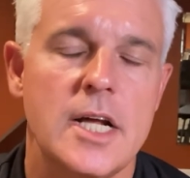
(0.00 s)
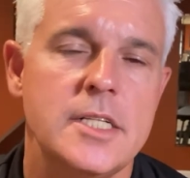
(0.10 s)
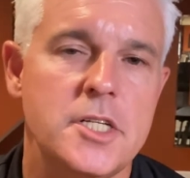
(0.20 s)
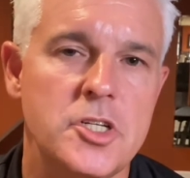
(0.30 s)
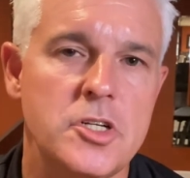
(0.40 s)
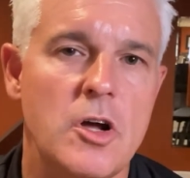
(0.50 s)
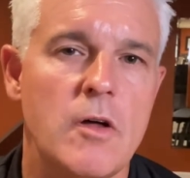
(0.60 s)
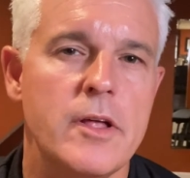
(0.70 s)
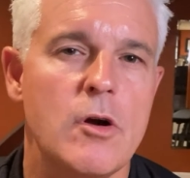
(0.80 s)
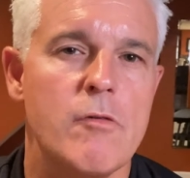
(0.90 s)
Did you know
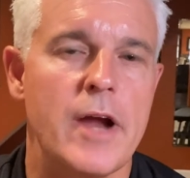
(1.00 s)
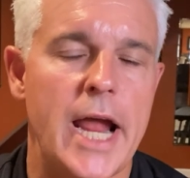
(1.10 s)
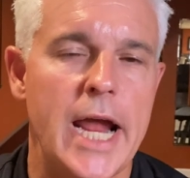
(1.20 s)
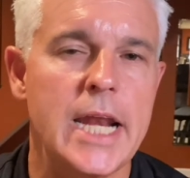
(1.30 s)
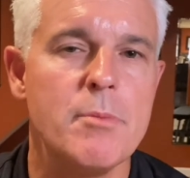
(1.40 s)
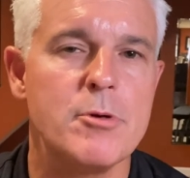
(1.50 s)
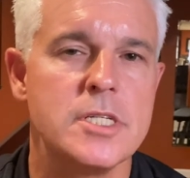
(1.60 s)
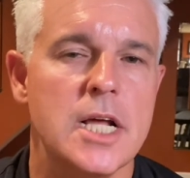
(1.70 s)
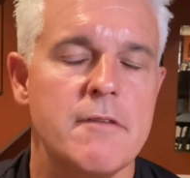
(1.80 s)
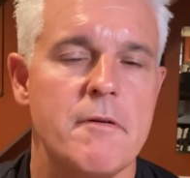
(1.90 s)
that over
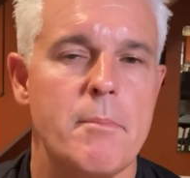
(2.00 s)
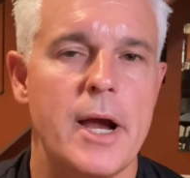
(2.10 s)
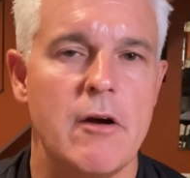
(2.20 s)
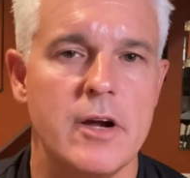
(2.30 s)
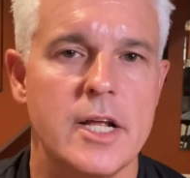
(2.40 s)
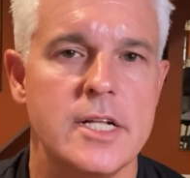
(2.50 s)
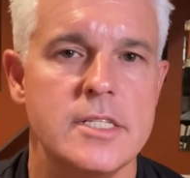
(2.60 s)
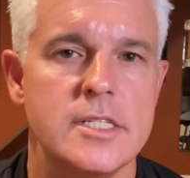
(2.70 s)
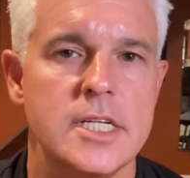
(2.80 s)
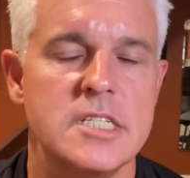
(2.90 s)
80% of
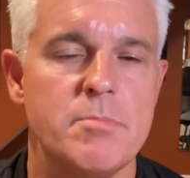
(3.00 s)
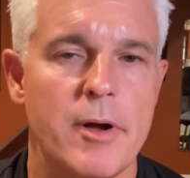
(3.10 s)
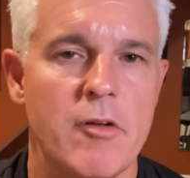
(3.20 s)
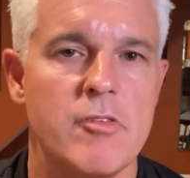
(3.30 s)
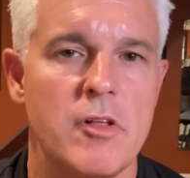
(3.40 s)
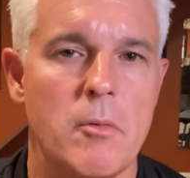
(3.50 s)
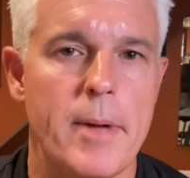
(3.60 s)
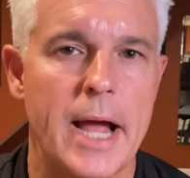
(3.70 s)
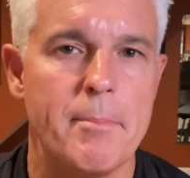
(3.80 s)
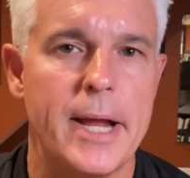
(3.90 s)
Americans experience low
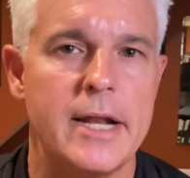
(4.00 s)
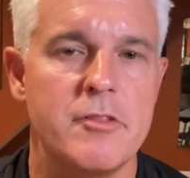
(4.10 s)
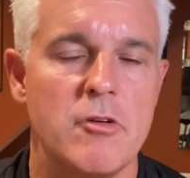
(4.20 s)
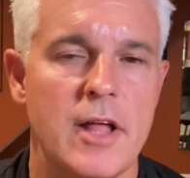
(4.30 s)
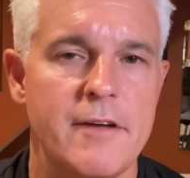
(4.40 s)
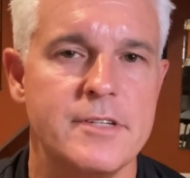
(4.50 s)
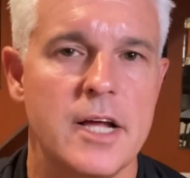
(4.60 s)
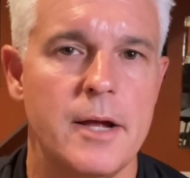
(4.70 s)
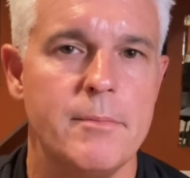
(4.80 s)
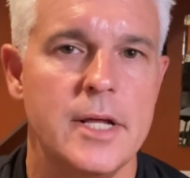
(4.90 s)
back pain in their
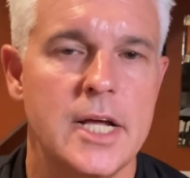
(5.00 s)
lifetime?